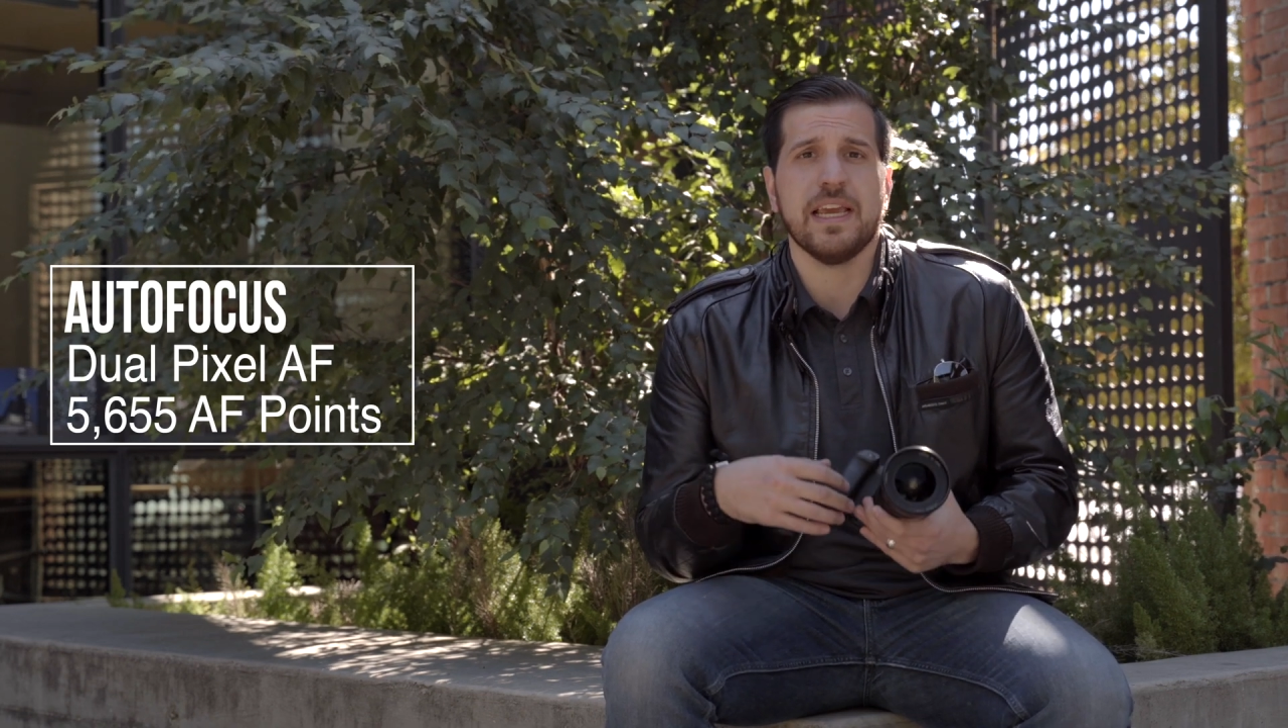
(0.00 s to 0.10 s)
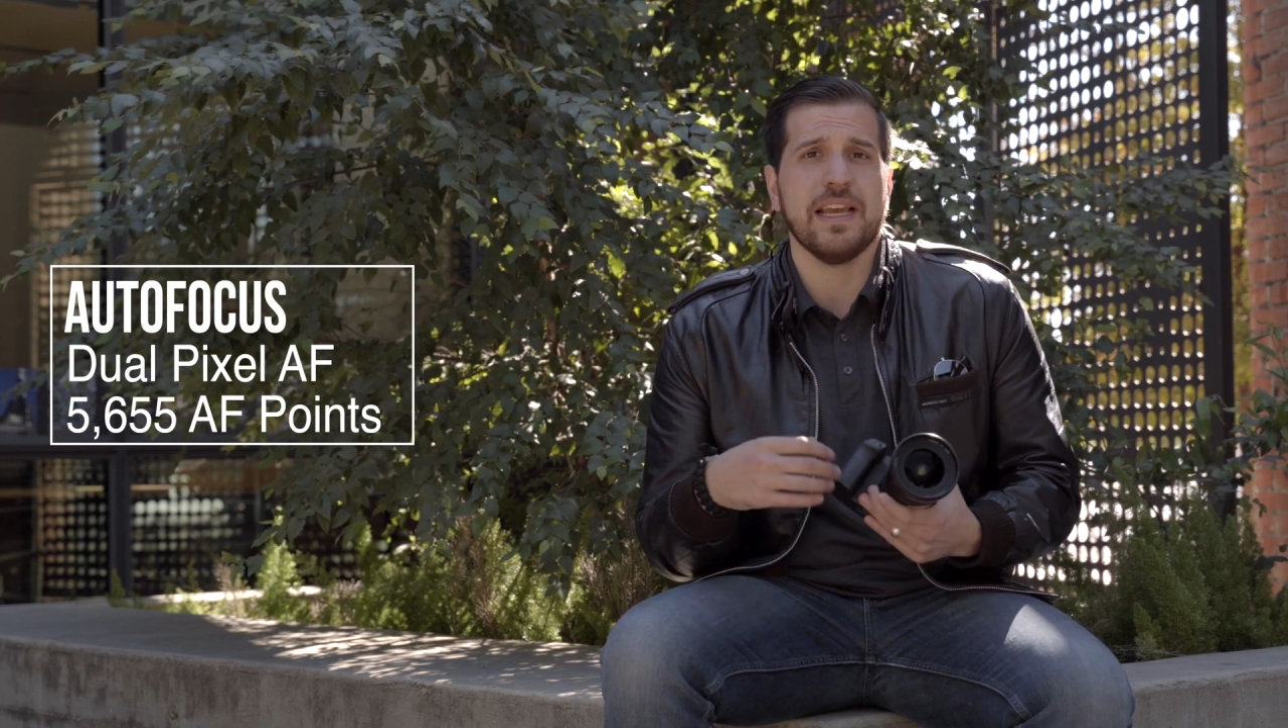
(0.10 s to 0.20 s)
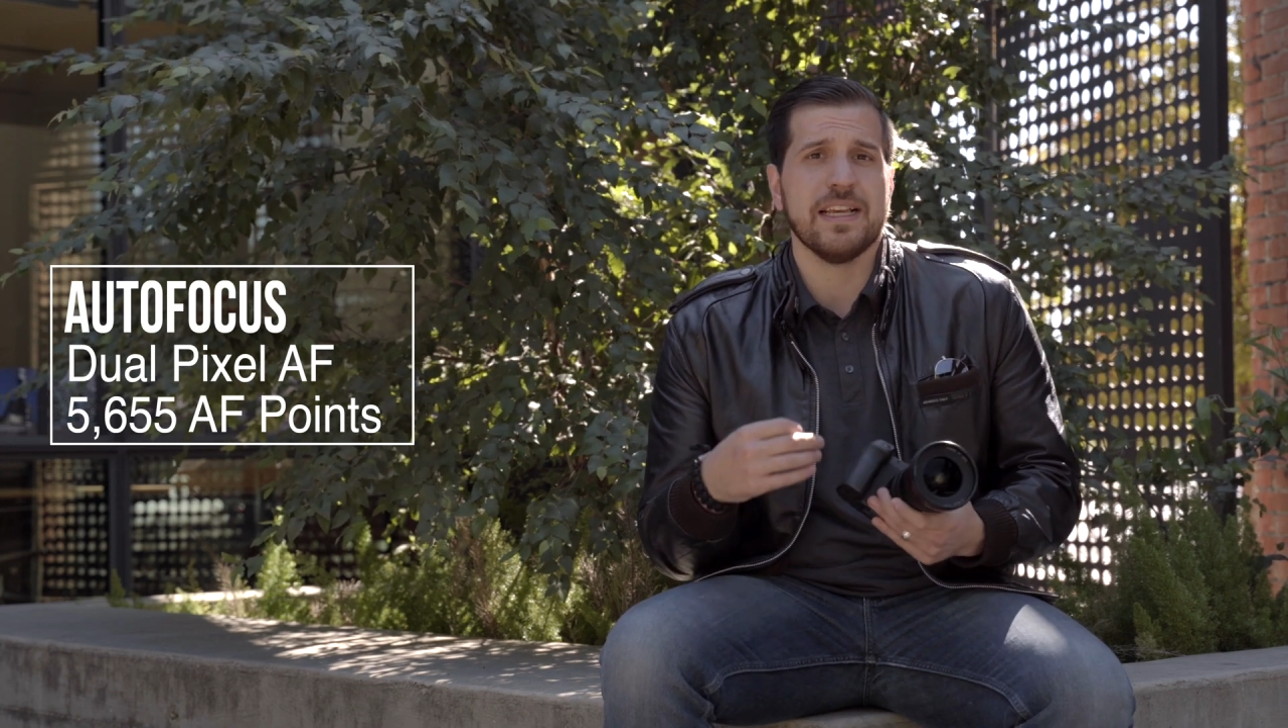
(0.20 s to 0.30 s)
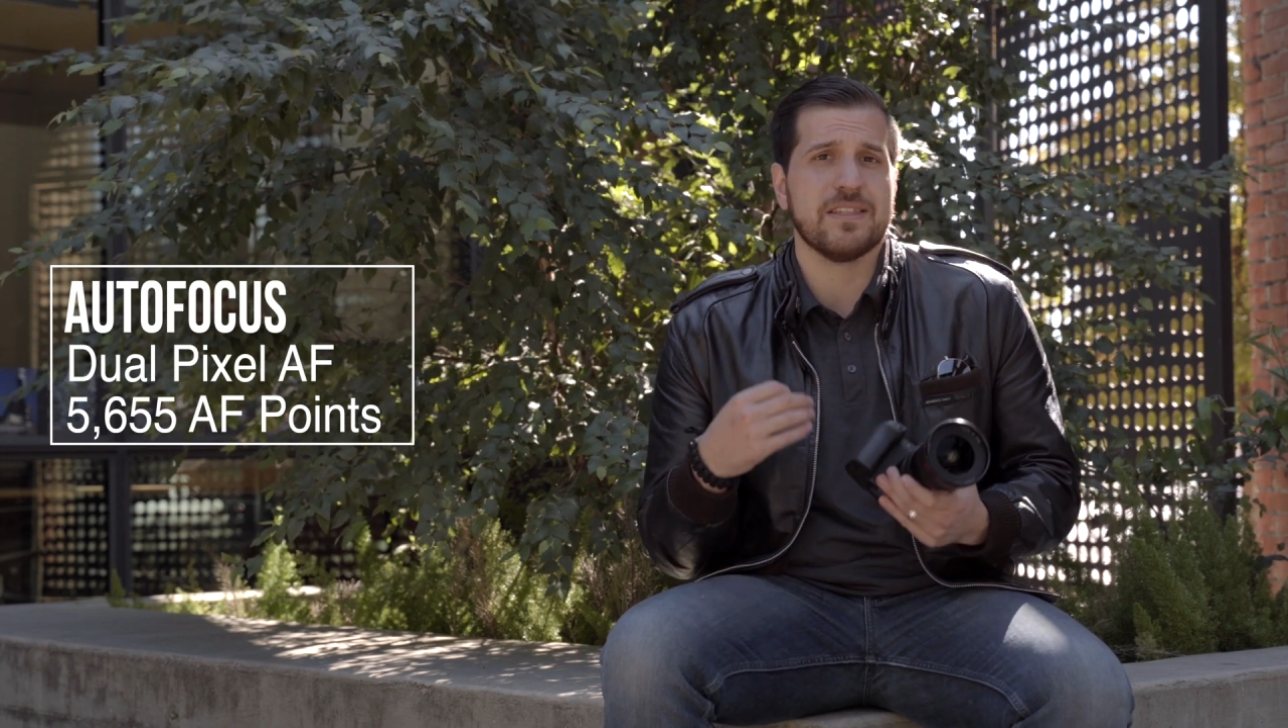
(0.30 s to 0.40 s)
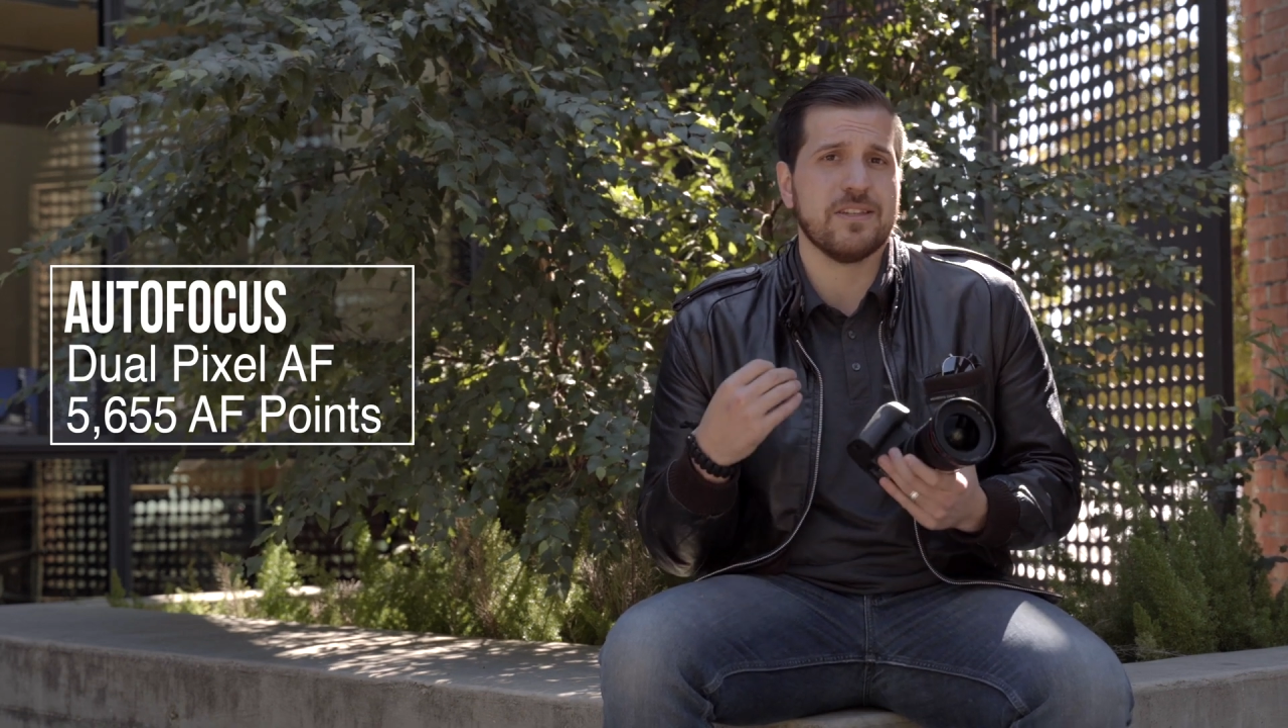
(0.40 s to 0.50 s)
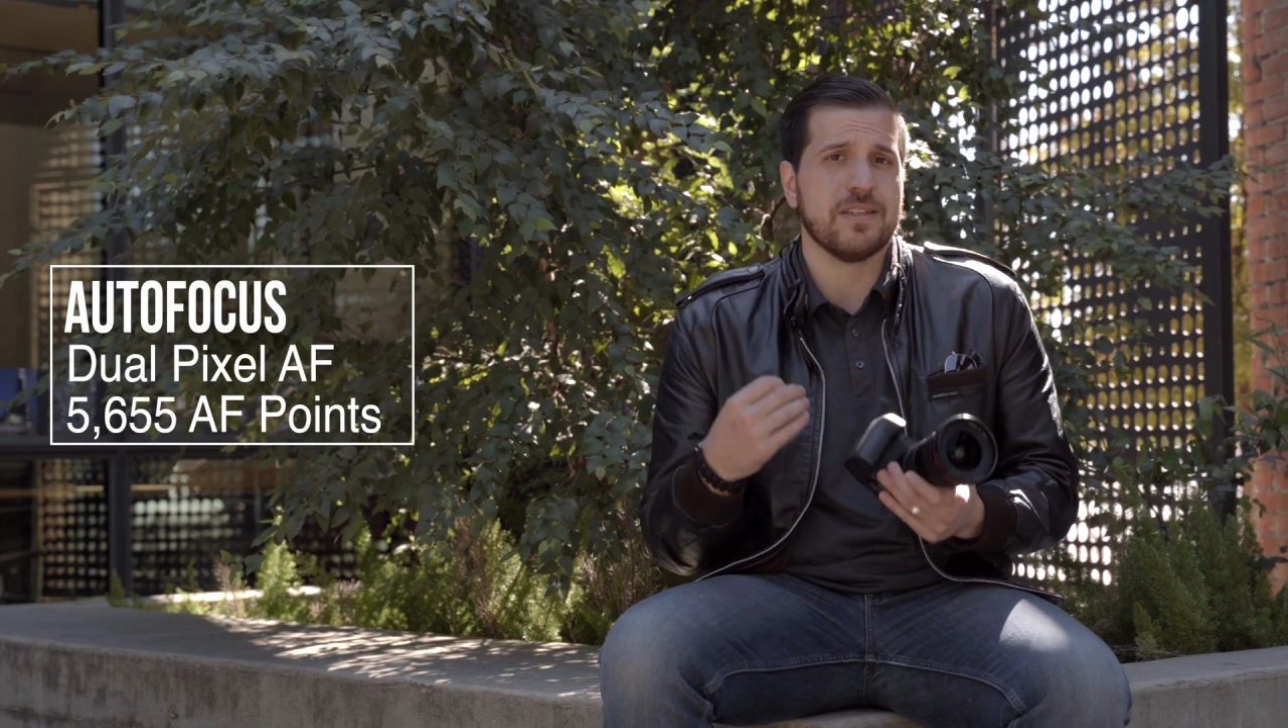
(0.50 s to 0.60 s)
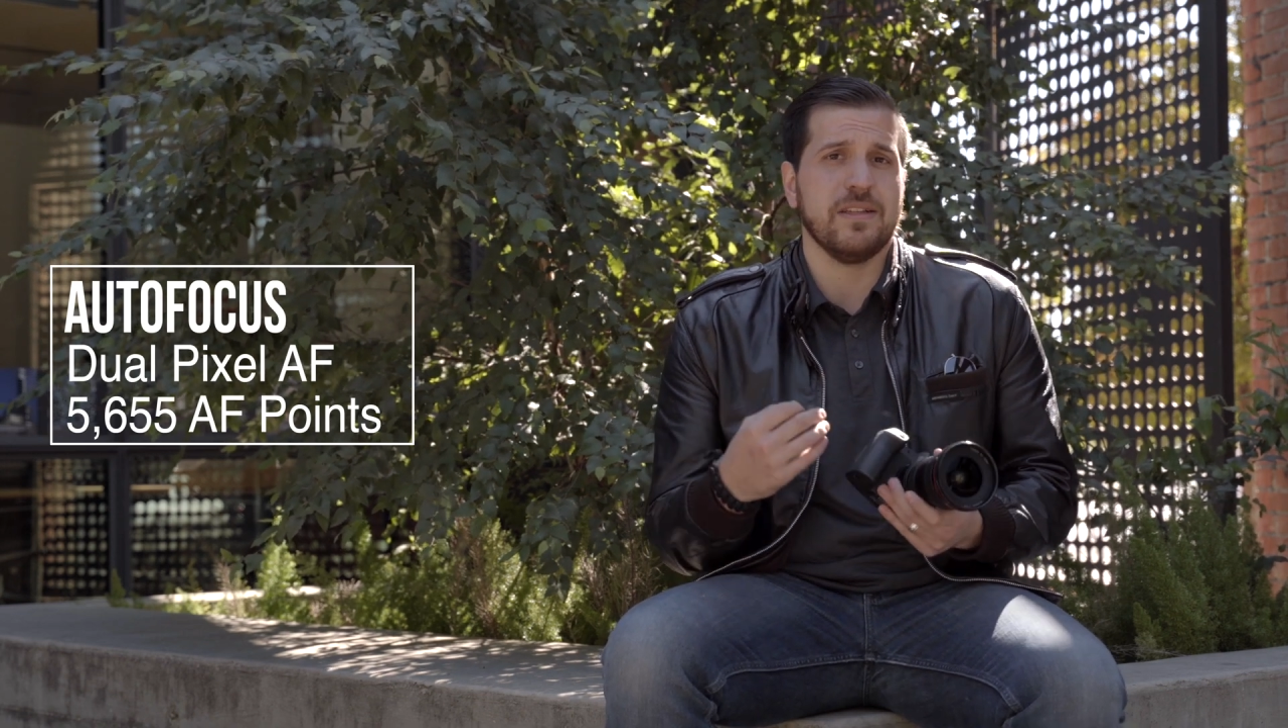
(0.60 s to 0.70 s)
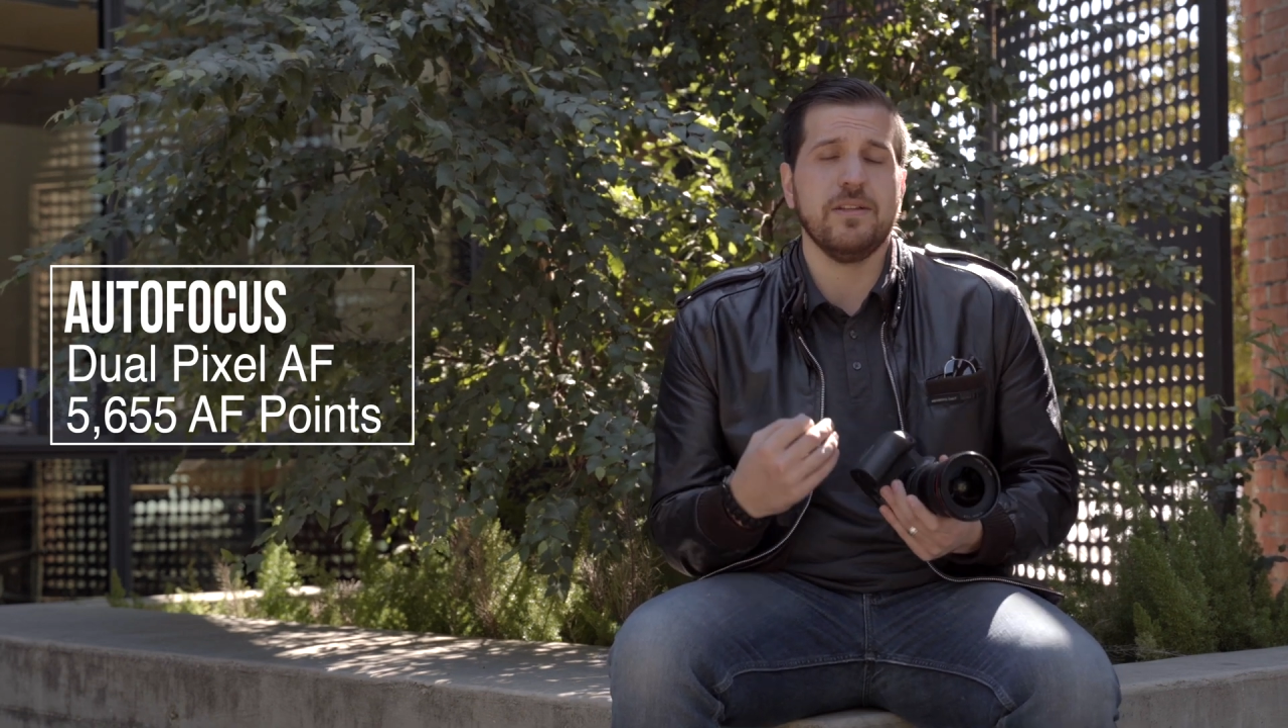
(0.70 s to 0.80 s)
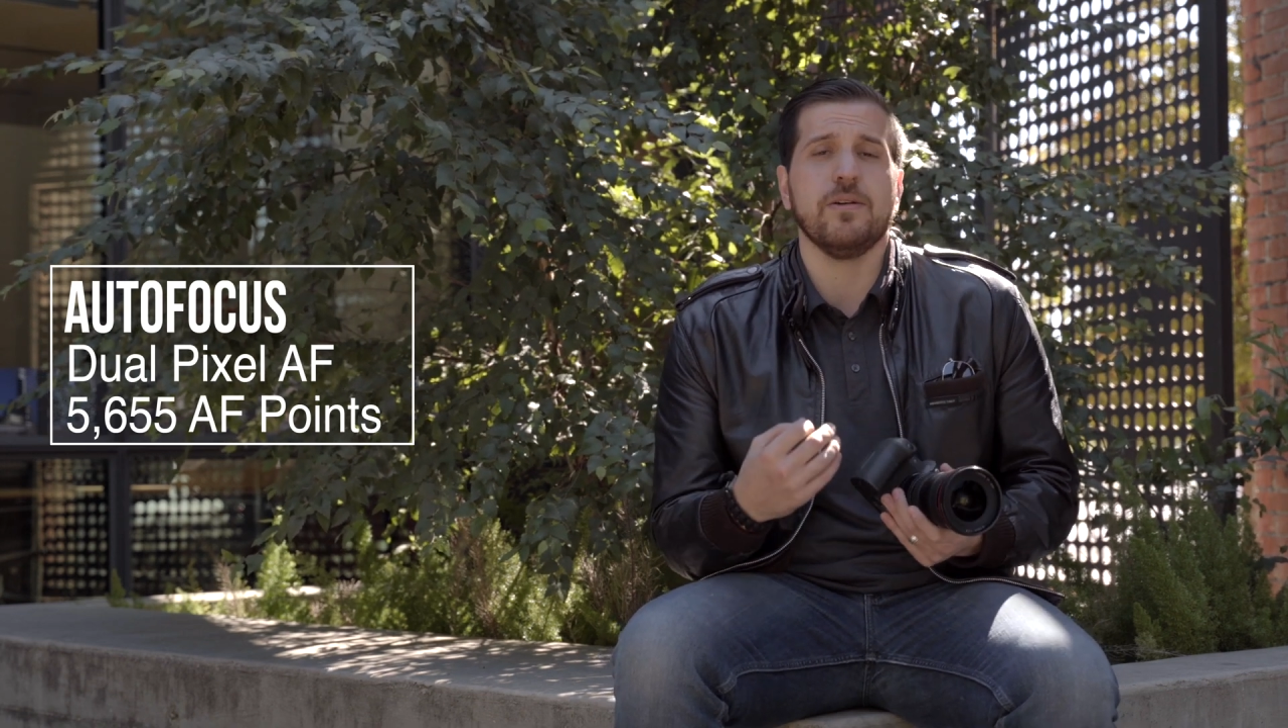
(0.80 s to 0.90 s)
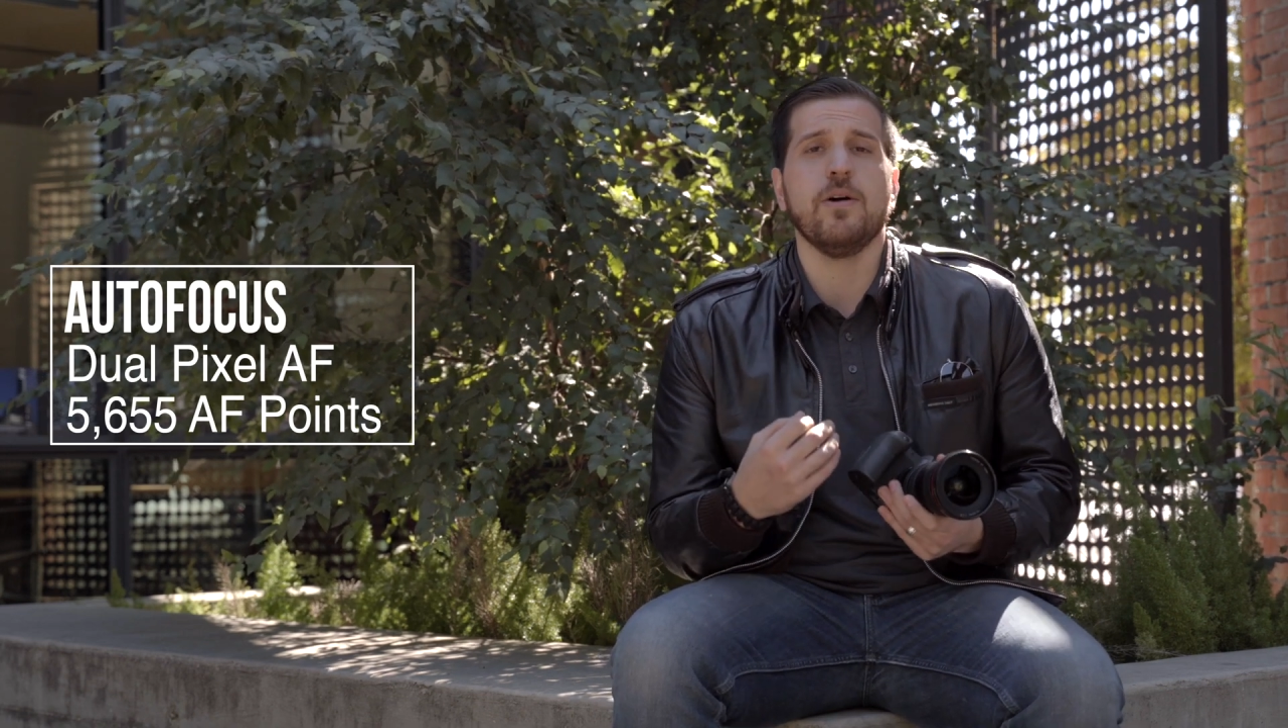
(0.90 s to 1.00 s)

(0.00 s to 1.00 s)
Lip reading: and it has just a little